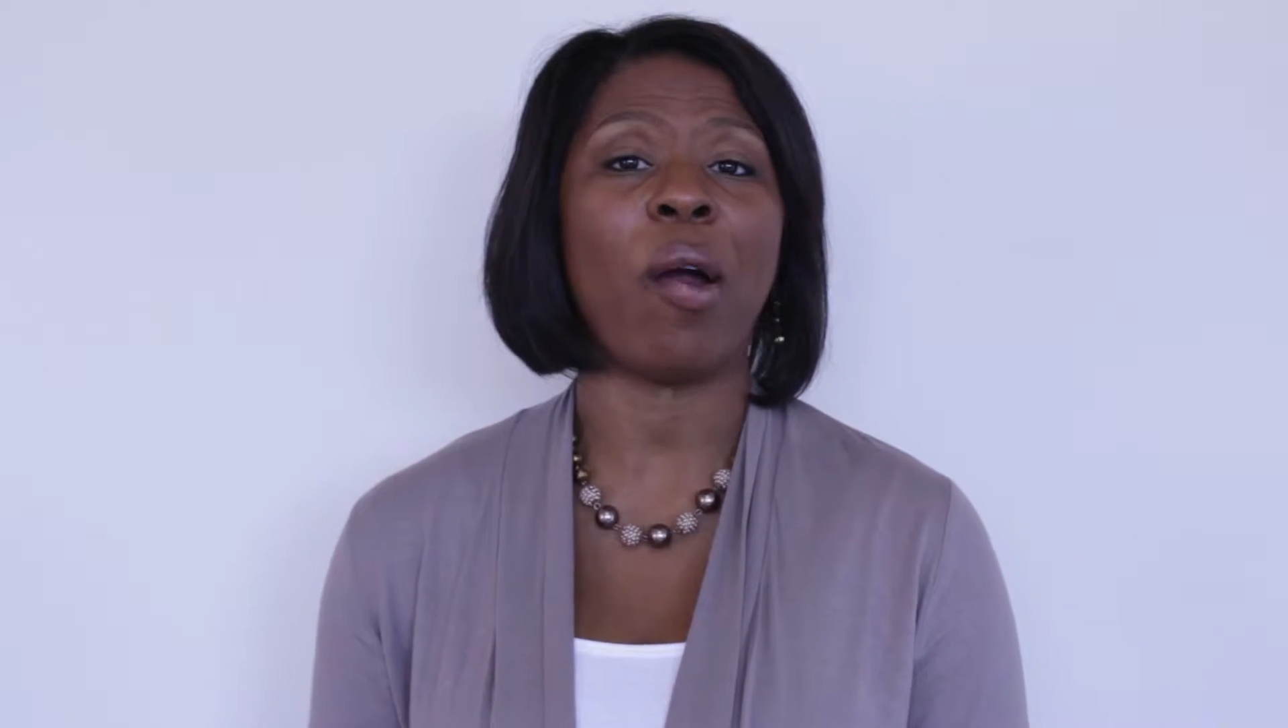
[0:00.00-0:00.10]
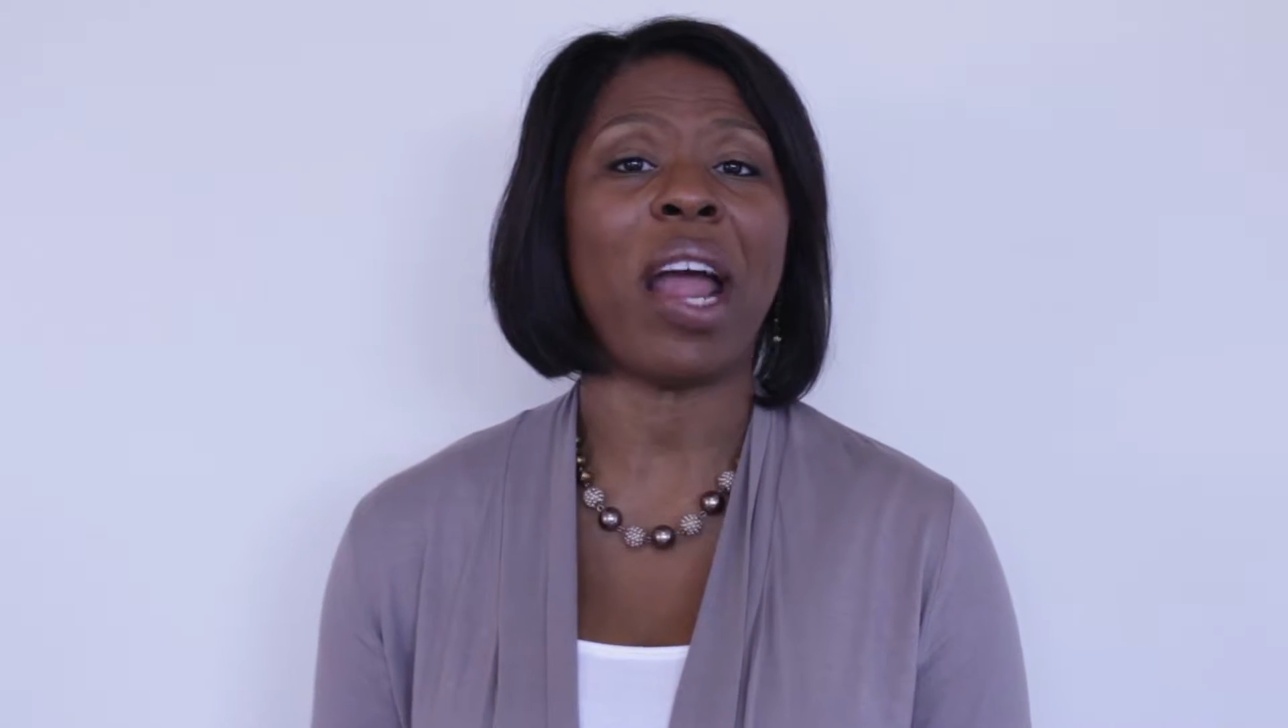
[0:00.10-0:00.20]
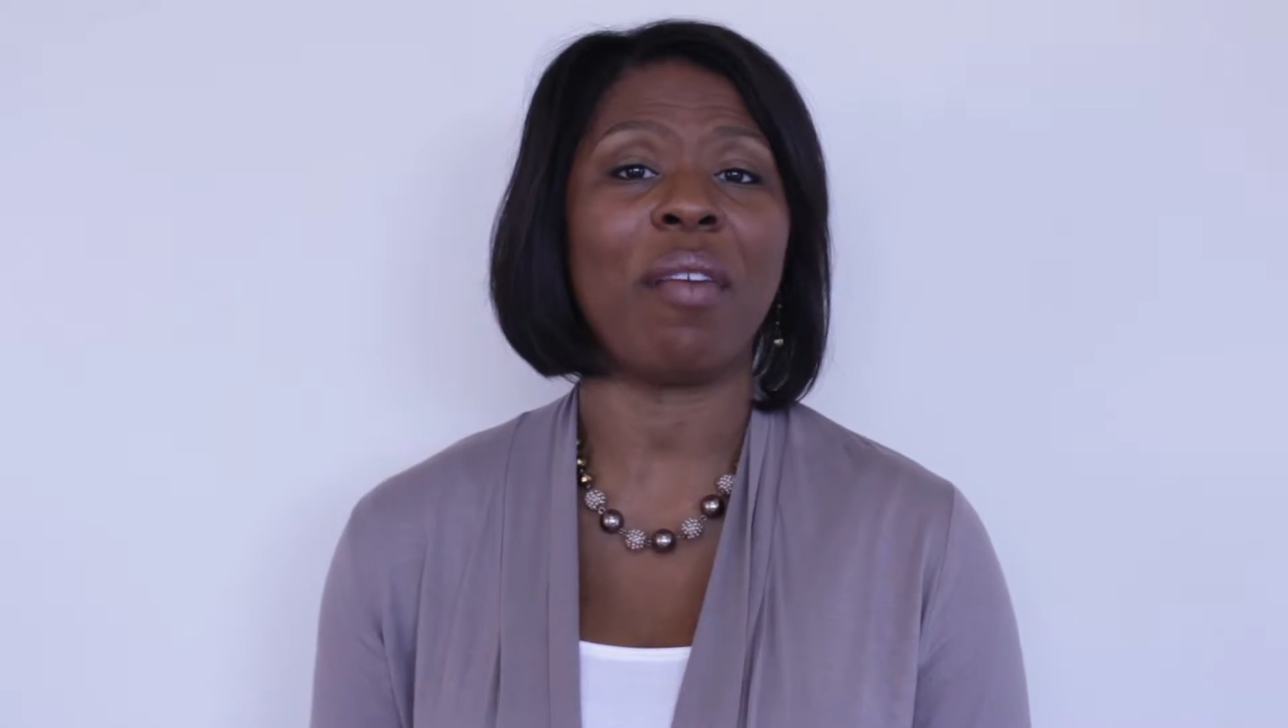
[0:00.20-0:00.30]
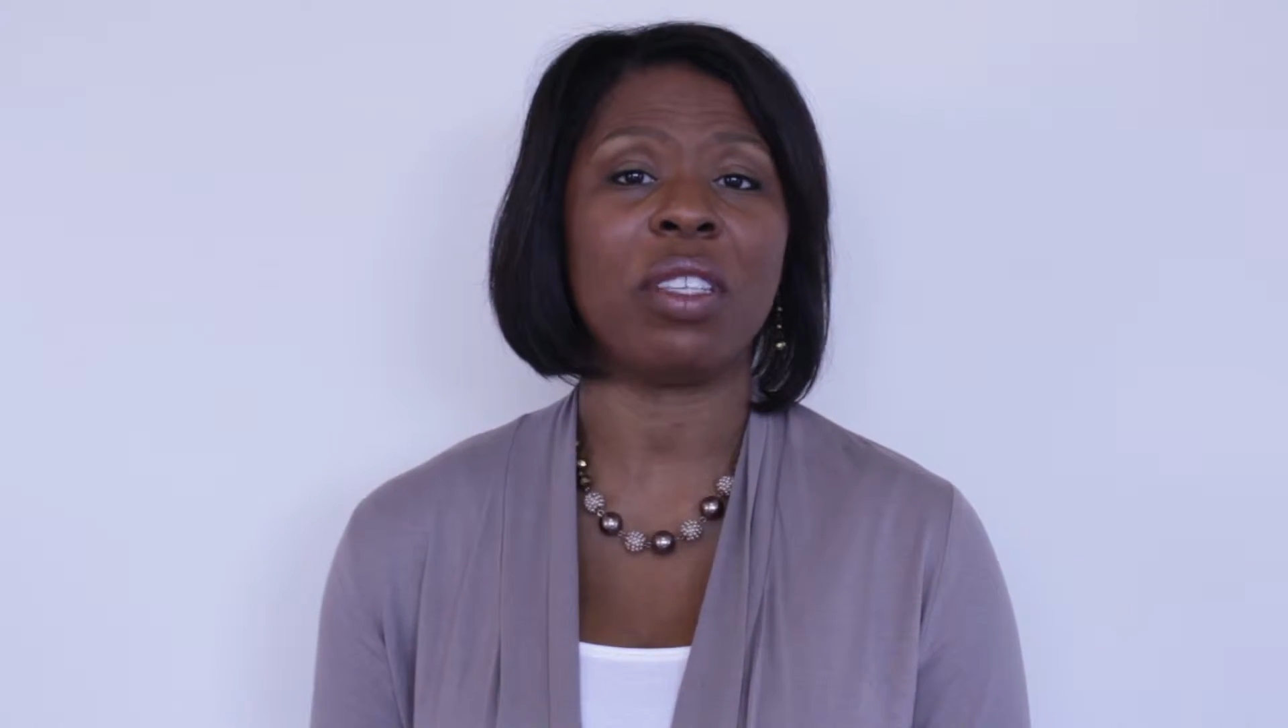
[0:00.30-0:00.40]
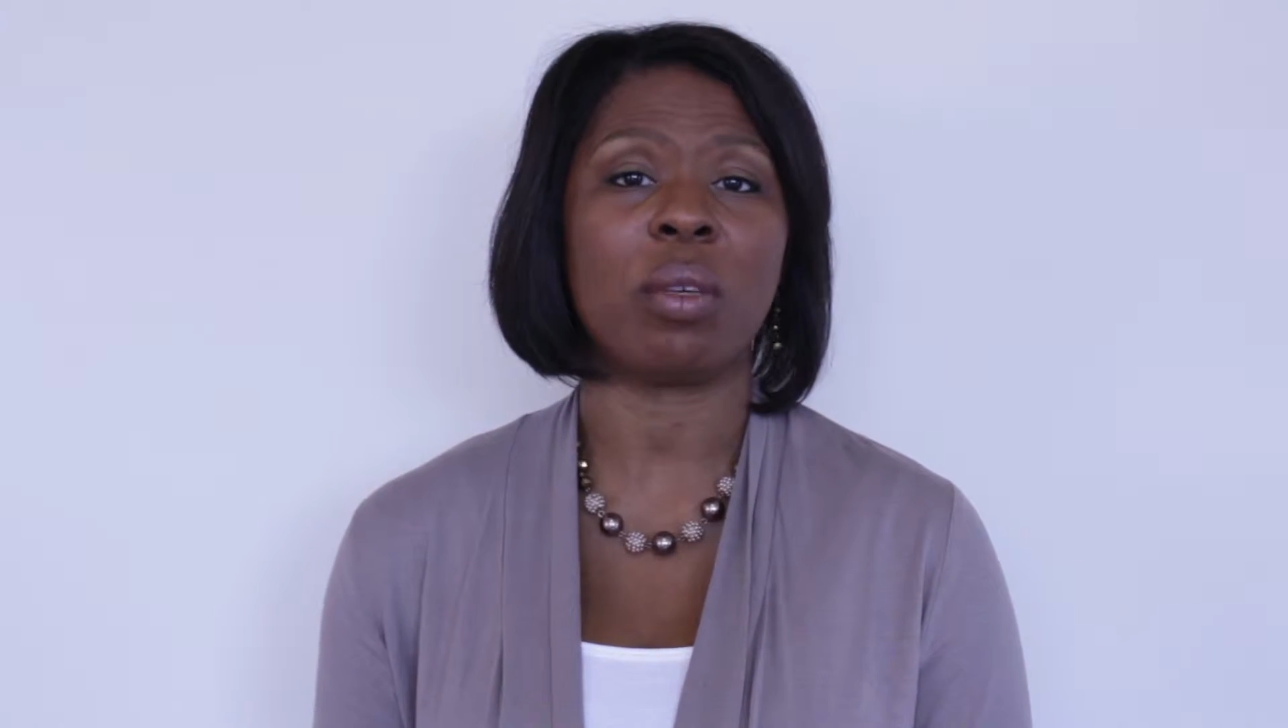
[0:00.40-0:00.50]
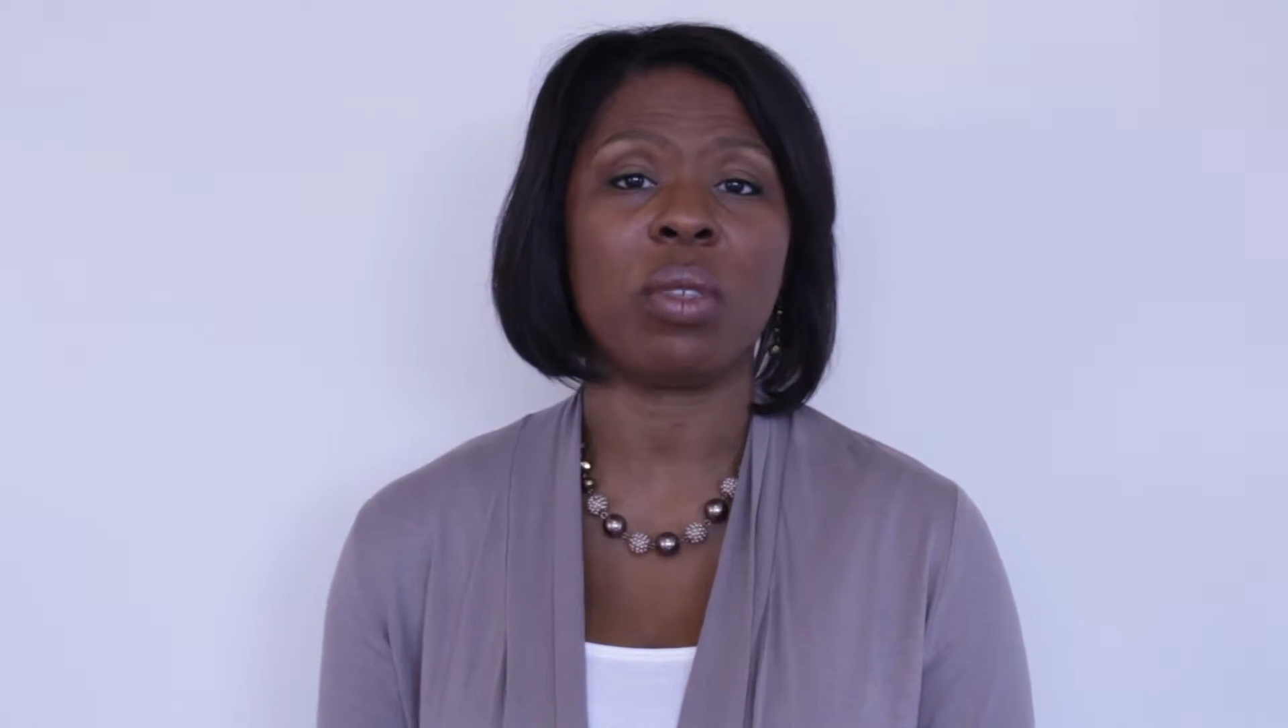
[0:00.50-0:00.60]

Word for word: are having some